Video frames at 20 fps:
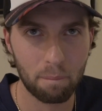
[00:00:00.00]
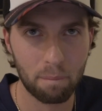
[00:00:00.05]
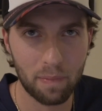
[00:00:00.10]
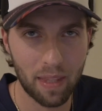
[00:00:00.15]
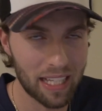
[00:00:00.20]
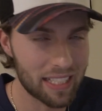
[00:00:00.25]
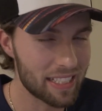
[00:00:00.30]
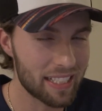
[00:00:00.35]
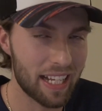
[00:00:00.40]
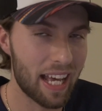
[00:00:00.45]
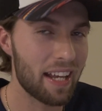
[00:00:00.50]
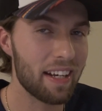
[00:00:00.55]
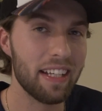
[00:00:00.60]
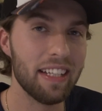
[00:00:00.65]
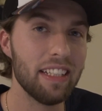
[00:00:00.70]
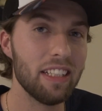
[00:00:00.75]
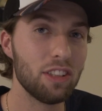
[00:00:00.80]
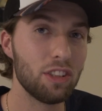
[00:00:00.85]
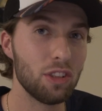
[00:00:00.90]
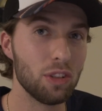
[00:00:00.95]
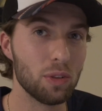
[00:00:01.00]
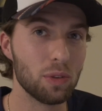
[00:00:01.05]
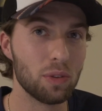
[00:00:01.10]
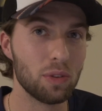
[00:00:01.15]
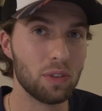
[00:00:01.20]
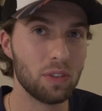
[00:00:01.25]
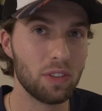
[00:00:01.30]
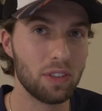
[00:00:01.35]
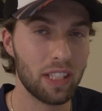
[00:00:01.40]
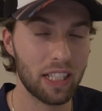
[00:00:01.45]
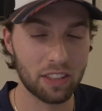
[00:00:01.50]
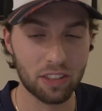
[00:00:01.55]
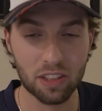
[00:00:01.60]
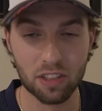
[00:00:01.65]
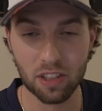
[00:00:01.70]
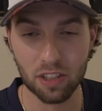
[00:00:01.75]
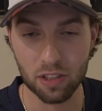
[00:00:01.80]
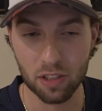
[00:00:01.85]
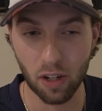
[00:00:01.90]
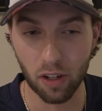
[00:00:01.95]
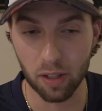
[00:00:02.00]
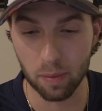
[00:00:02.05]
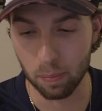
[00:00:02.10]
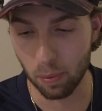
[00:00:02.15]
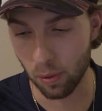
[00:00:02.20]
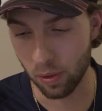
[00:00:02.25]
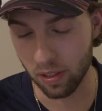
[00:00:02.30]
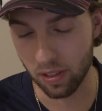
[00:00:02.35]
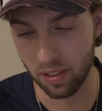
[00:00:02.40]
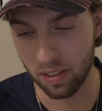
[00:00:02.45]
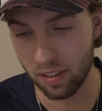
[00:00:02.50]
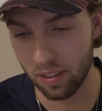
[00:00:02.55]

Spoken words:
That's not an issue. That's just a starting point.